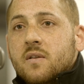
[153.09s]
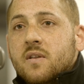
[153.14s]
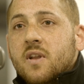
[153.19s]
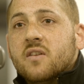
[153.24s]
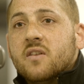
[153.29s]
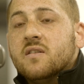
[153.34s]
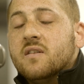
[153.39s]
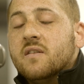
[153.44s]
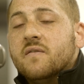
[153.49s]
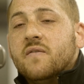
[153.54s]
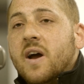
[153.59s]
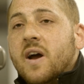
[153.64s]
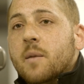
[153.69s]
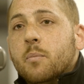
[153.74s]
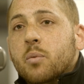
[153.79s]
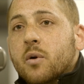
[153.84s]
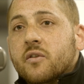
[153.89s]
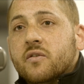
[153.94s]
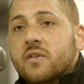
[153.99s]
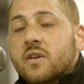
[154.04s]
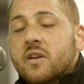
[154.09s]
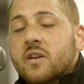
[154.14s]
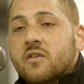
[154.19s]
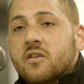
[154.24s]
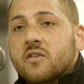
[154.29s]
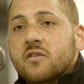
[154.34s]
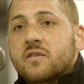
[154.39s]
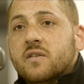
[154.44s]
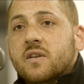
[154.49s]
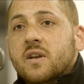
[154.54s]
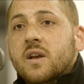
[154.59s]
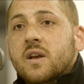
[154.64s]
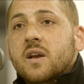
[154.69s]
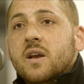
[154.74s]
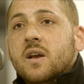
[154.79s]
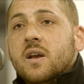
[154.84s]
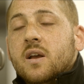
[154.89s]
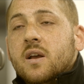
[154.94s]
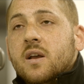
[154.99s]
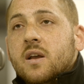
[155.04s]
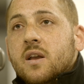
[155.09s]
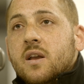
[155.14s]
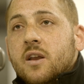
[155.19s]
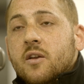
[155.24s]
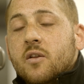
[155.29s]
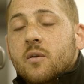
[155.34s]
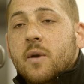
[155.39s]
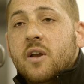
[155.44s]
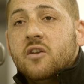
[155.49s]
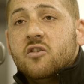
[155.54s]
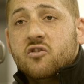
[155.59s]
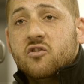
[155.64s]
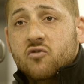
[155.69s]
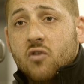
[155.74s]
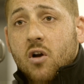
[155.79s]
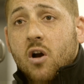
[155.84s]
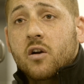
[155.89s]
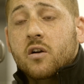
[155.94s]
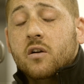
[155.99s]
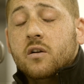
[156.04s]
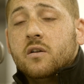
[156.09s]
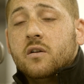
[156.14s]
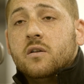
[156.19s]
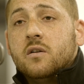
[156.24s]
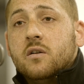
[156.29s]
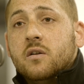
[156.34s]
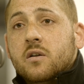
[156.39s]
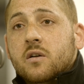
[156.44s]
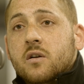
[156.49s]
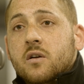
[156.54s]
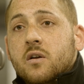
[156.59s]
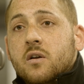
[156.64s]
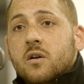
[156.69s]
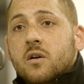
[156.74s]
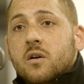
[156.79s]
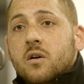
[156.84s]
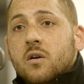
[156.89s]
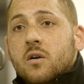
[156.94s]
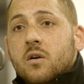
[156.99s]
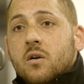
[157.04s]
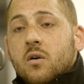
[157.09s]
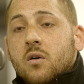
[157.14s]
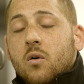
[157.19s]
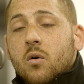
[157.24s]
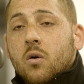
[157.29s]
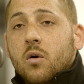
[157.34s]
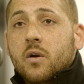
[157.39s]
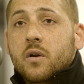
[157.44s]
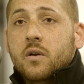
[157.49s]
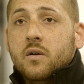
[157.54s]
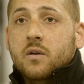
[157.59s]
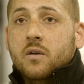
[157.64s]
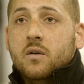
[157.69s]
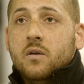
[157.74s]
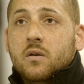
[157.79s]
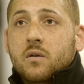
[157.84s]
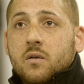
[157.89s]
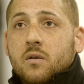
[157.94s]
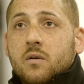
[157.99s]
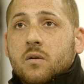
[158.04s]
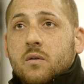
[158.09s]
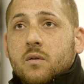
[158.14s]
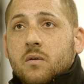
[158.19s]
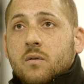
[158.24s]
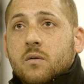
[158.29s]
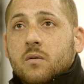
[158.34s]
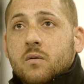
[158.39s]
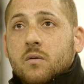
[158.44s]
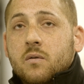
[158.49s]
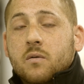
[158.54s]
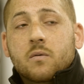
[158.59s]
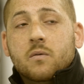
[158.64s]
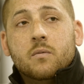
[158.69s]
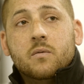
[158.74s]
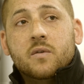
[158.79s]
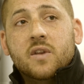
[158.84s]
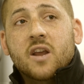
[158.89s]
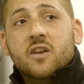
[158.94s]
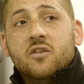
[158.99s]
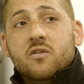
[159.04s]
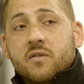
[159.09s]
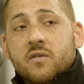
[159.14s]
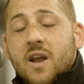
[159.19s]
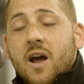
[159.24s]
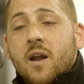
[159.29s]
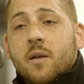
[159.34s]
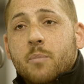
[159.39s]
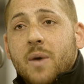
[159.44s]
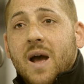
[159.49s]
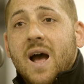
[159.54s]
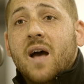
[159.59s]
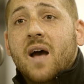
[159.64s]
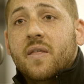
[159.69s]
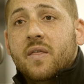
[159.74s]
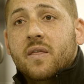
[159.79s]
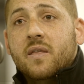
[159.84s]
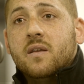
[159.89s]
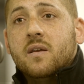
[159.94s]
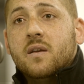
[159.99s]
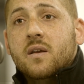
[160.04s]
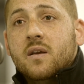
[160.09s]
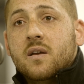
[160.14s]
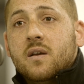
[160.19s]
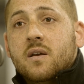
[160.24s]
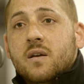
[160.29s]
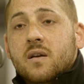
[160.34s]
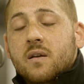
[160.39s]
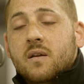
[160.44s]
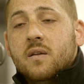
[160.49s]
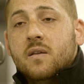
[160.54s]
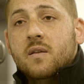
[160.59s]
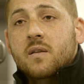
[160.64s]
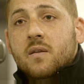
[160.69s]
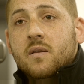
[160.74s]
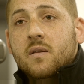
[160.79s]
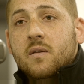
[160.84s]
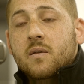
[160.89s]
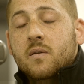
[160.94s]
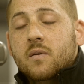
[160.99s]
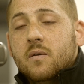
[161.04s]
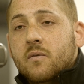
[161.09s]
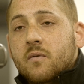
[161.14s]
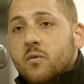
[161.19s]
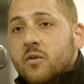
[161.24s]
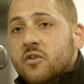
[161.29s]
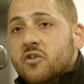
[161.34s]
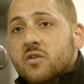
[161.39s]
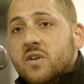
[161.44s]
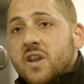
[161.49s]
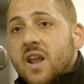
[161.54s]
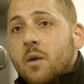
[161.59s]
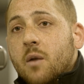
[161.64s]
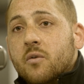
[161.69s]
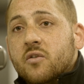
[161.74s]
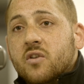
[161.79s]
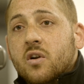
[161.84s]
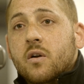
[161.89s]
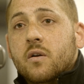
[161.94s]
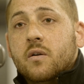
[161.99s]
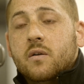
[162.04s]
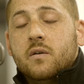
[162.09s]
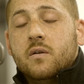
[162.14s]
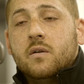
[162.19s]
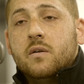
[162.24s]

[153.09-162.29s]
It doesn't define a person, it just either makes you stronger or it takes you down a path which you can't return.